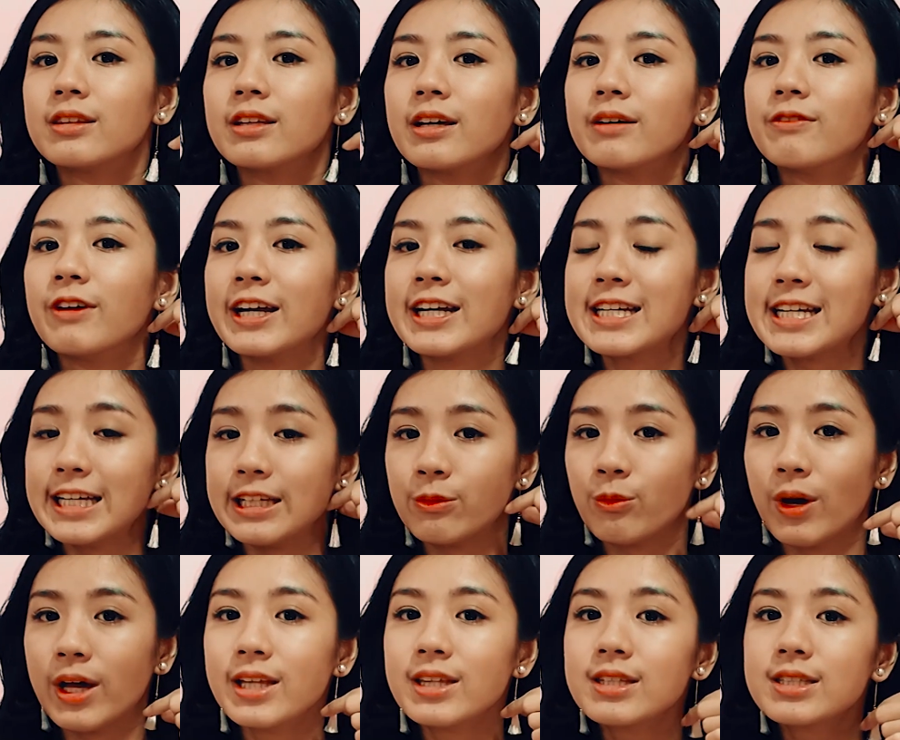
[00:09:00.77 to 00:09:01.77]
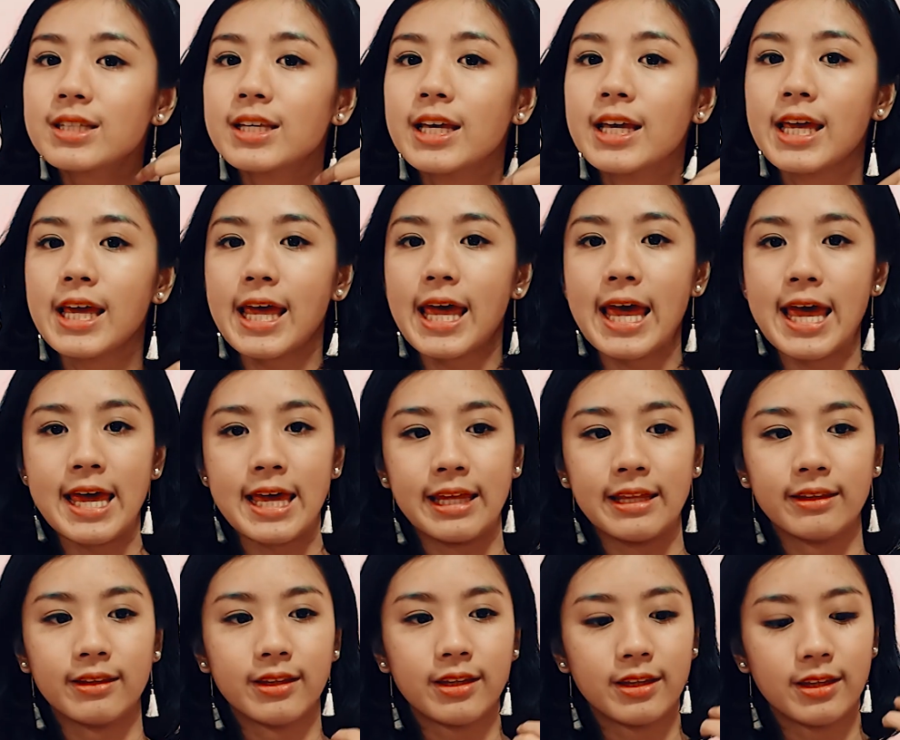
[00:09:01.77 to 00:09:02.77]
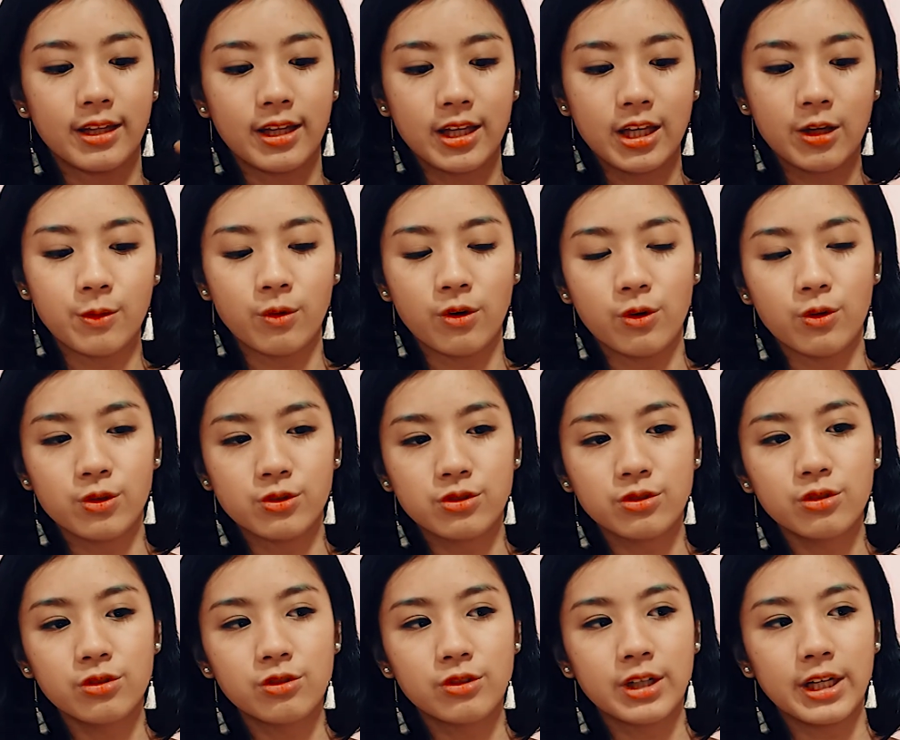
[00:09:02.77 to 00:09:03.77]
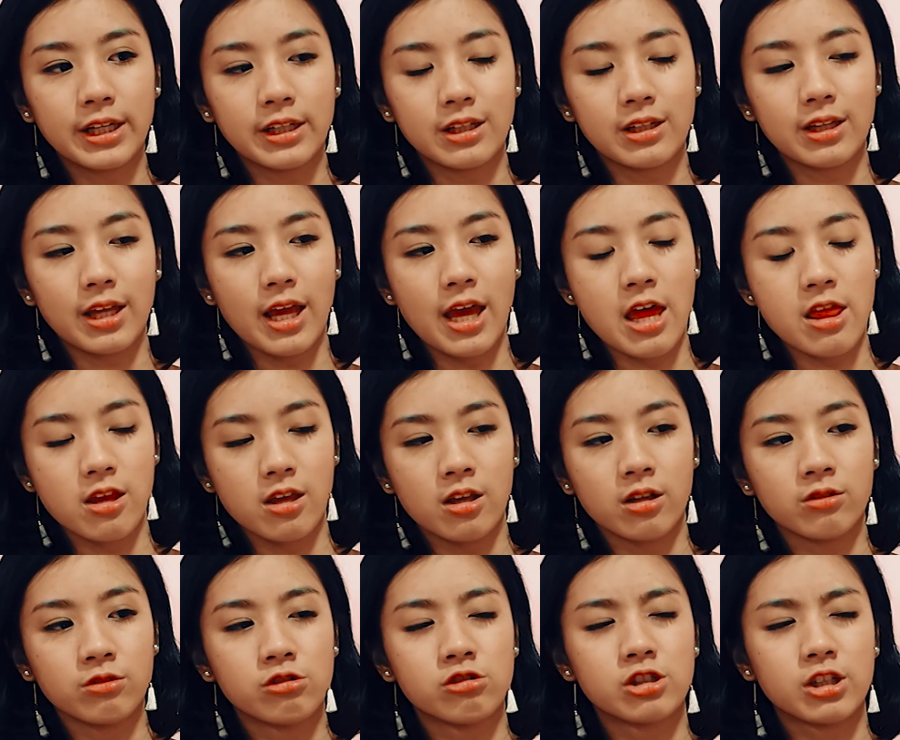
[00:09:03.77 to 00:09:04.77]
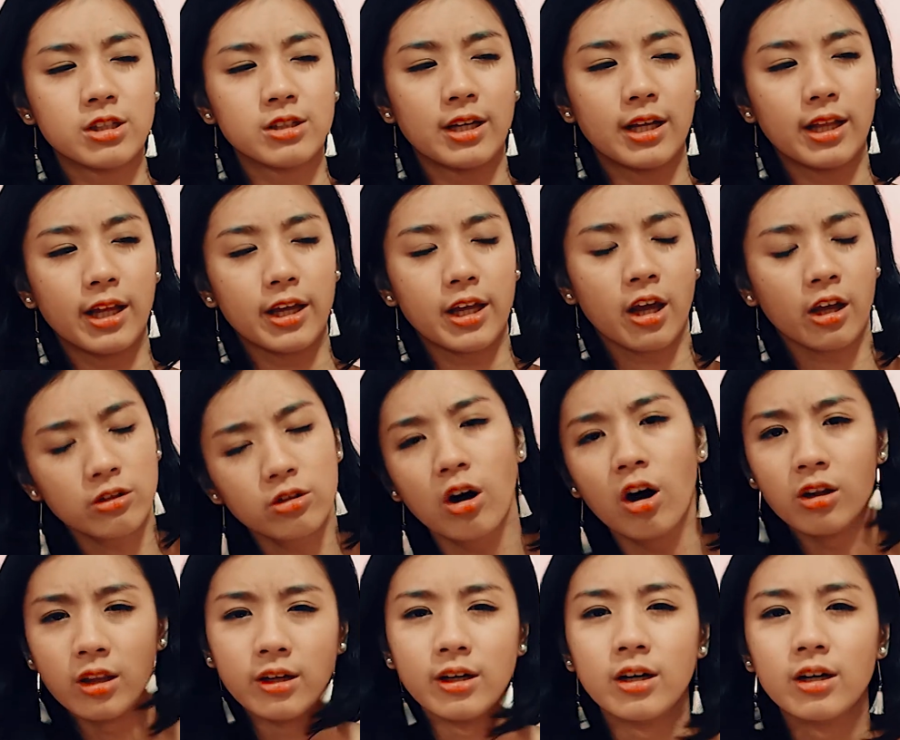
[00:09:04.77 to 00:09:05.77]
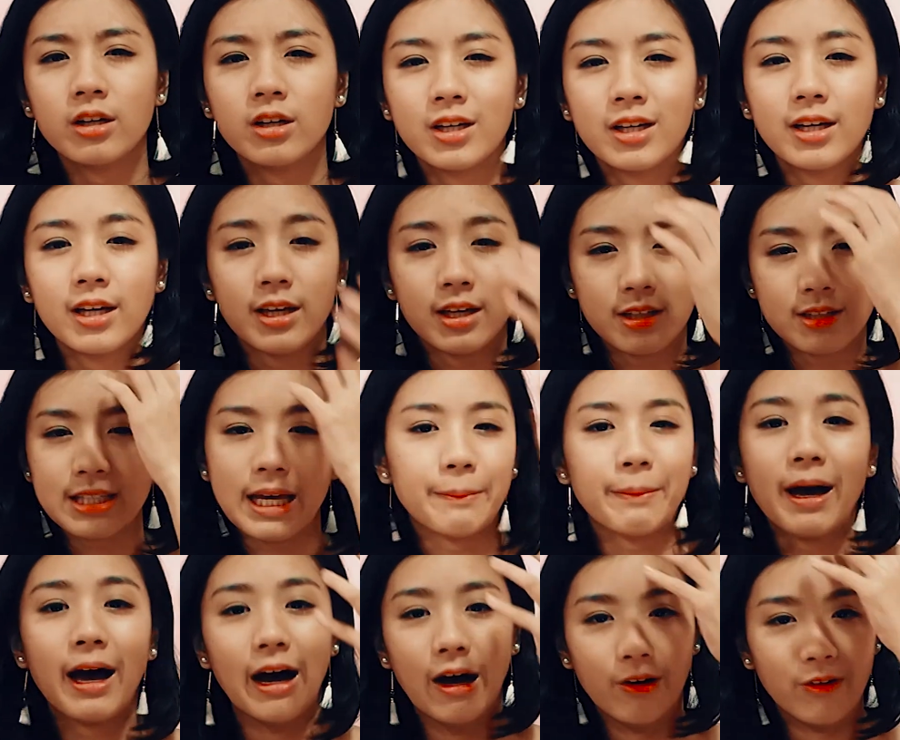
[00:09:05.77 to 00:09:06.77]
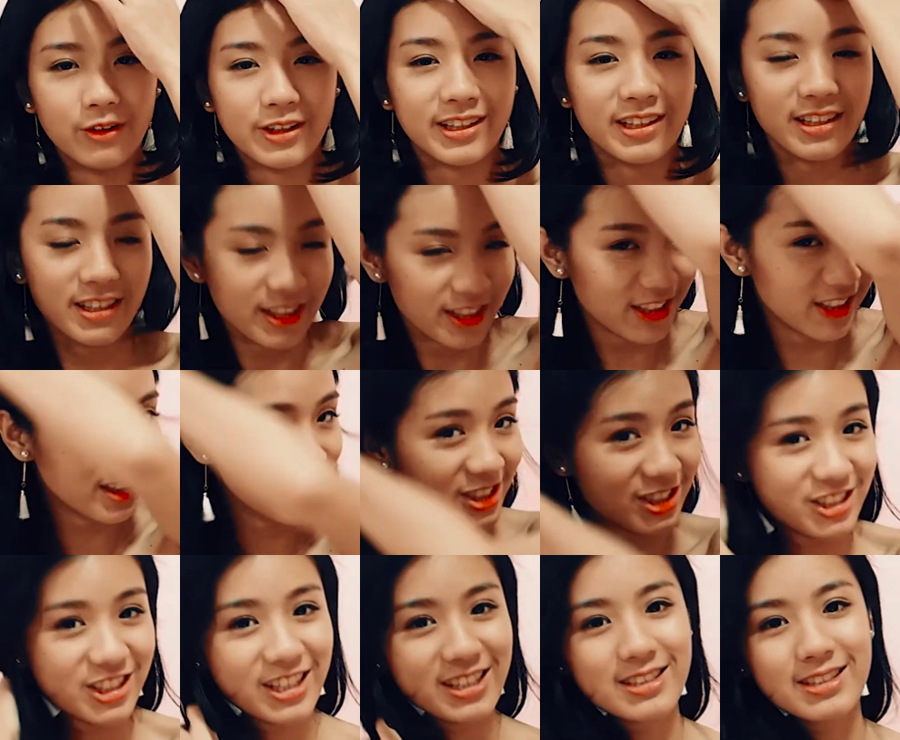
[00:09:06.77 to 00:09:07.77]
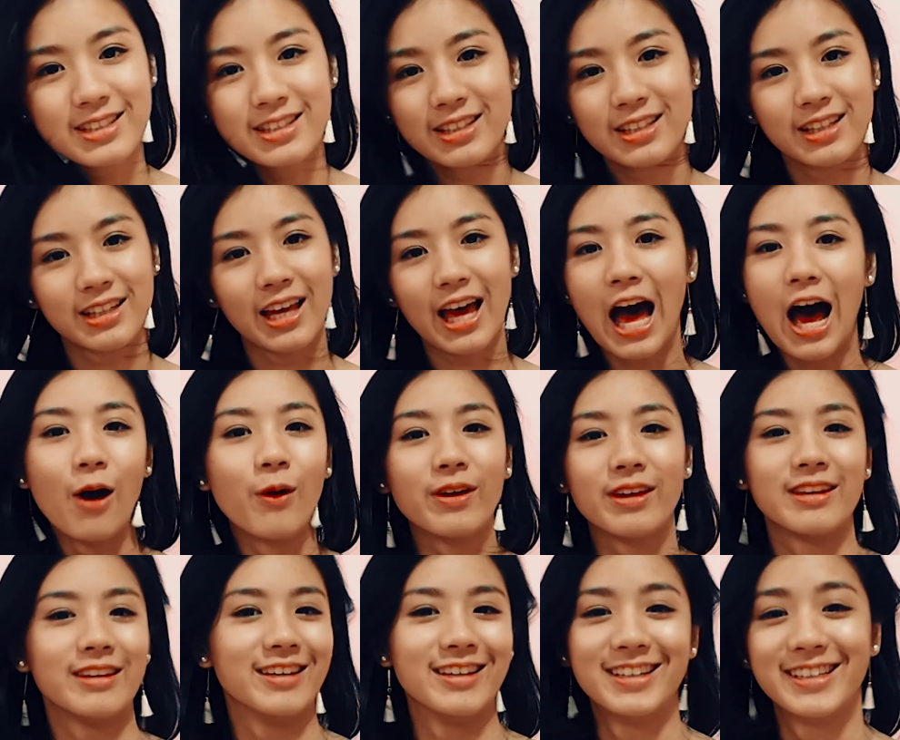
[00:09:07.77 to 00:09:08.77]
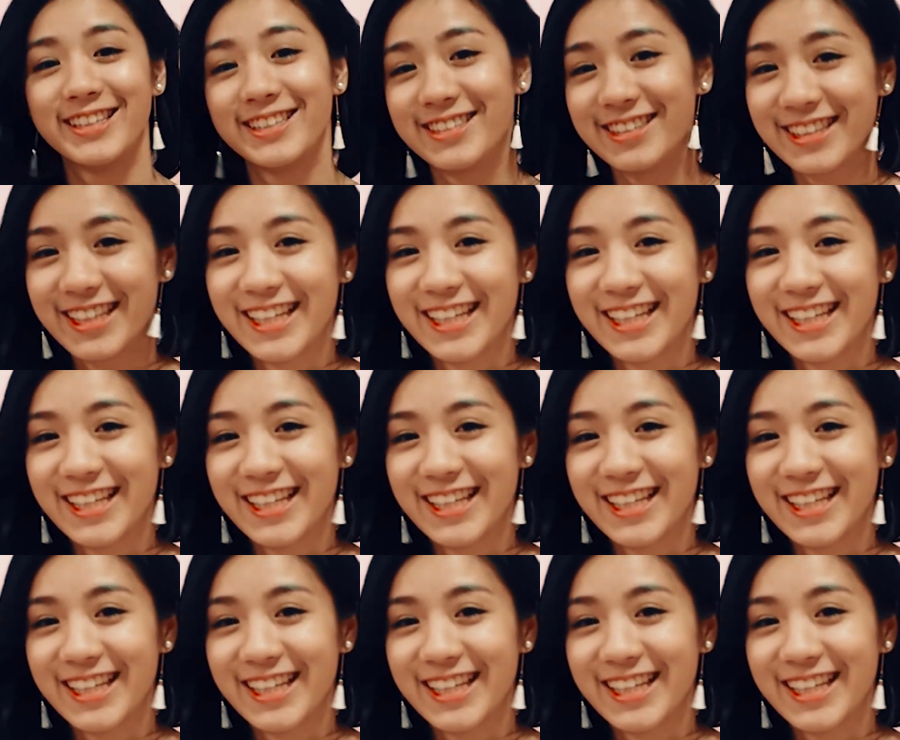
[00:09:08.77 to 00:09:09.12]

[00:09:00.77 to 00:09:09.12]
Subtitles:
very thin ones, and it will also create an illusion that like you're taller. Somehow, it's just how it is.